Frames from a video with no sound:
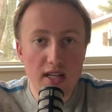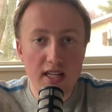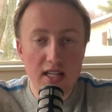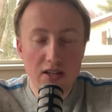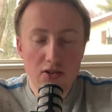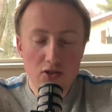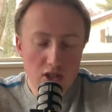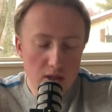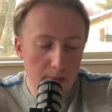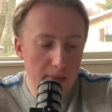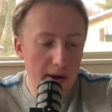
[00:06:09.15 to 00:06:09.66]
He
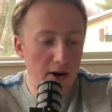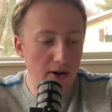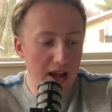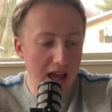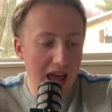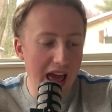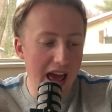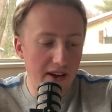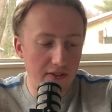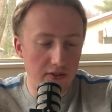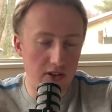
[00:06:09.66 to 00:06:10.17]
was about
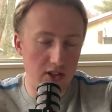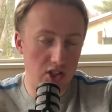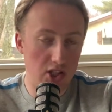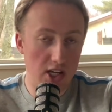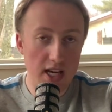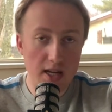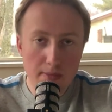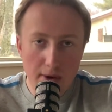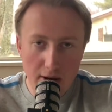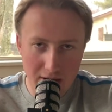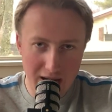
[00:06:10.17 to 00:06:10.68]
average. He
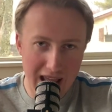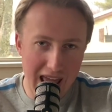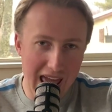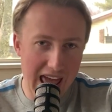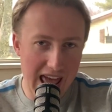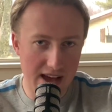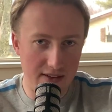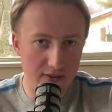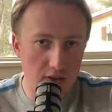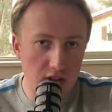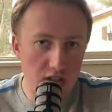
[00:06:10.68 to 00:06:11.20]
had about an
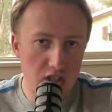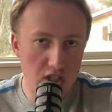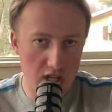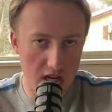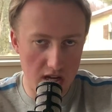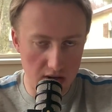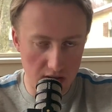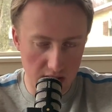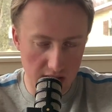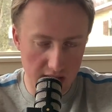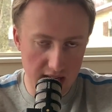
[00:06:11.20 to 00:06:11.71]
average
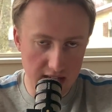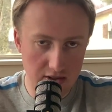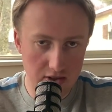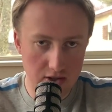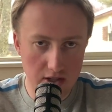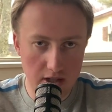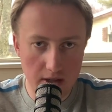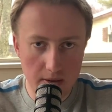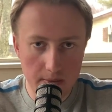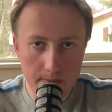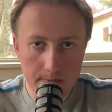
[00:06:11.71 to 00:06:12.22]
year last
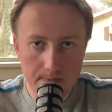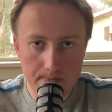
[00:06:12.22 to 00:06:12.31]
year.